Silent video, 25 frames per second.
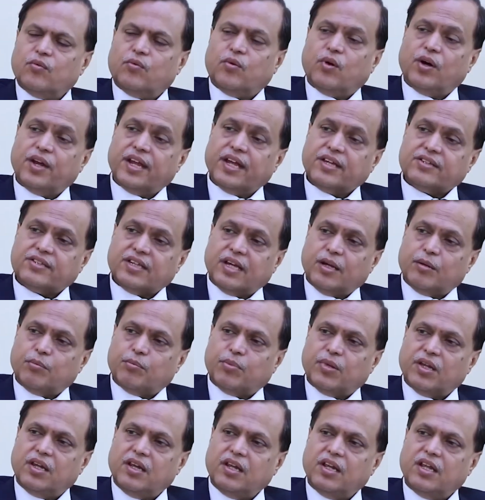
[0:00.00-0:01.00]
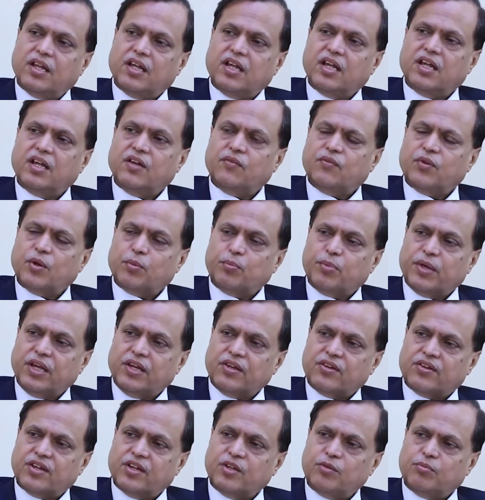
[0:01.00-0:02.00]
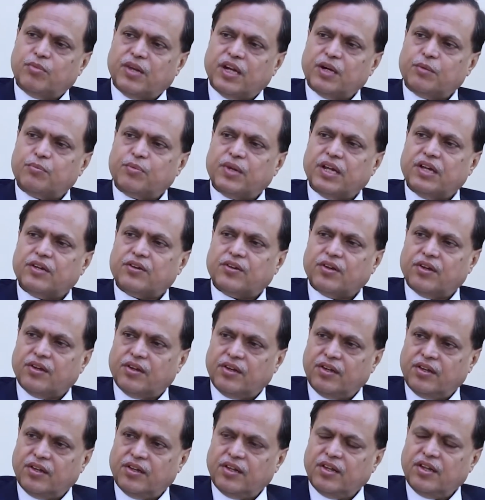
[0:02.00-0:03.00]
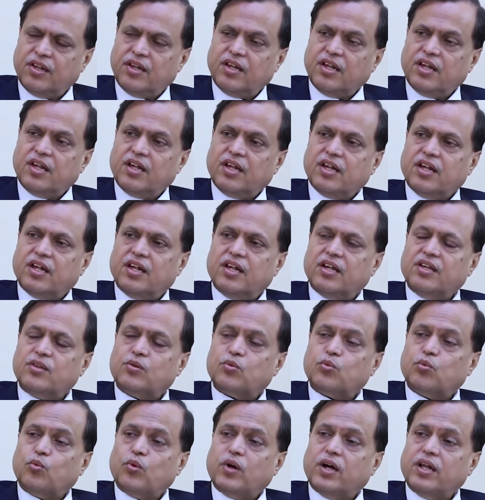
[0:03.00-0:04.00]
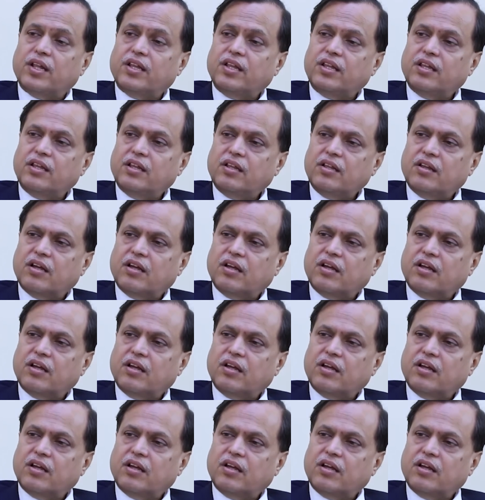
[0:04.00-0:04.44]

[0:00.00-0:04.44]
For example, if your patient's blood pressure is one